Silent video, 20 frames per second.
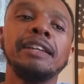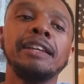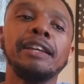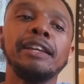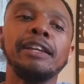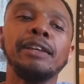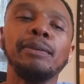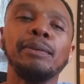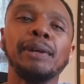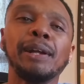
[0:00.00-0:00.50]

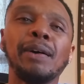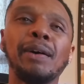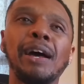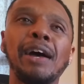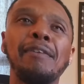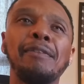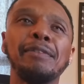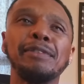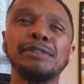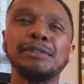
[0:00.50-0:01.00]
and without
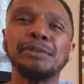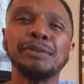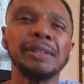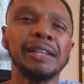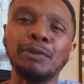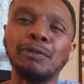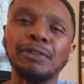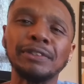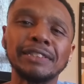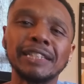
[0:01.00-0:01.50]
having to
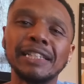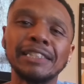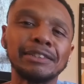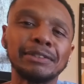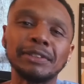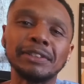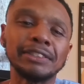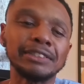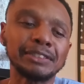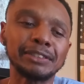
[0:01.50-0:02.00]

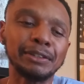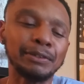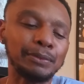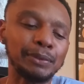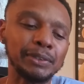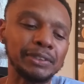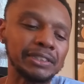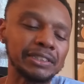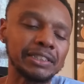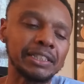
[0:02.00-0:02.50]
oversaturate yourself
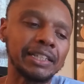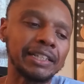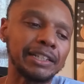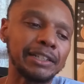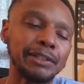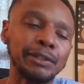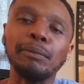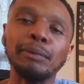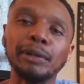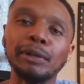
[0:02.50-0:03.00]
with just like
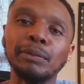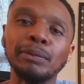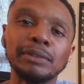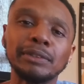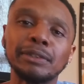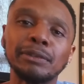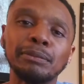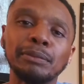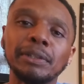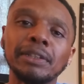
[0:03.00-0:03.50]
coming up with
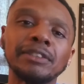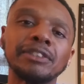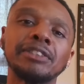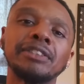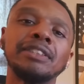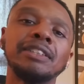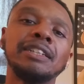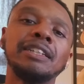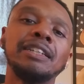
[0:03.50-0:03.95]
so much.